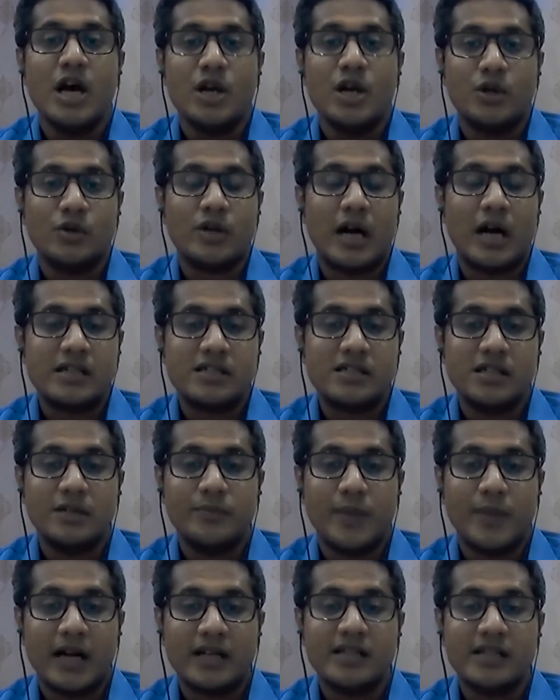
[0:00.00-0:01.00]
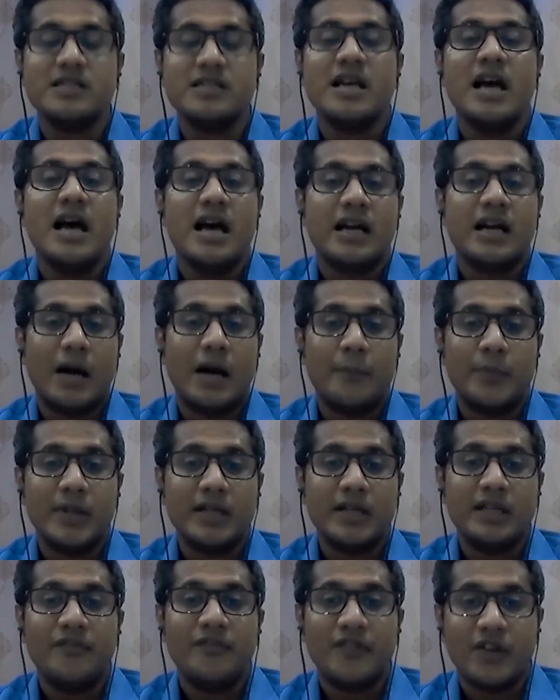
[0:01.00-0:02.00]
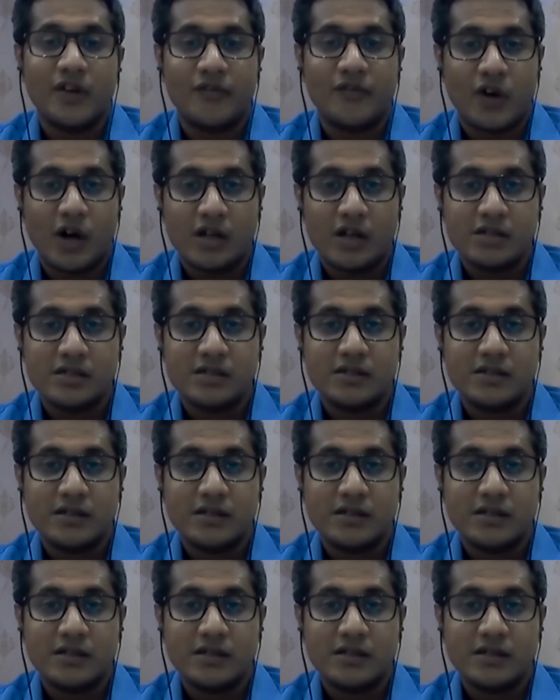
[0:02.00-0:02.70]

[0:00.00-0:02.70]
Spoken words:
to concerned parties completely free of cost.